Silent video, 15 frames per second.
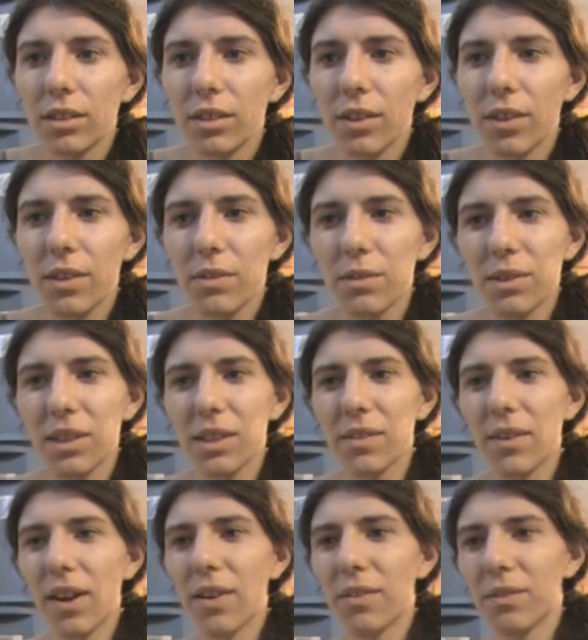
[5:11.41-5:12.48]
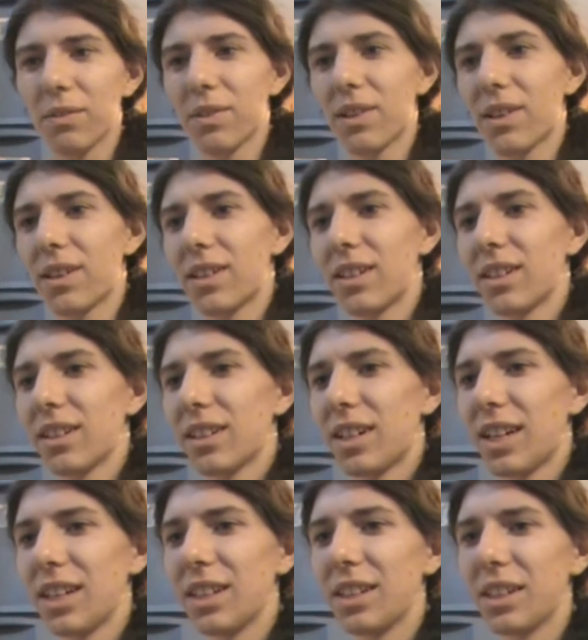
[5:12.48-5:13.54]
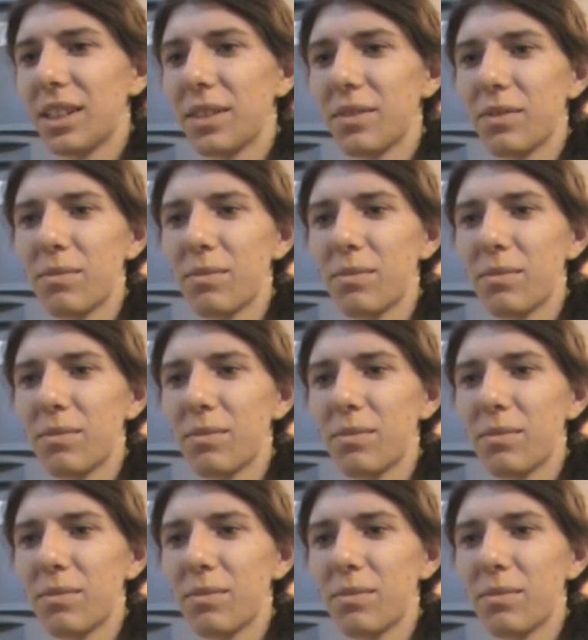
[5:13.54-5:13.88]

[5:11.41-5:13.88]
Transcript: Well, this would give out where I live.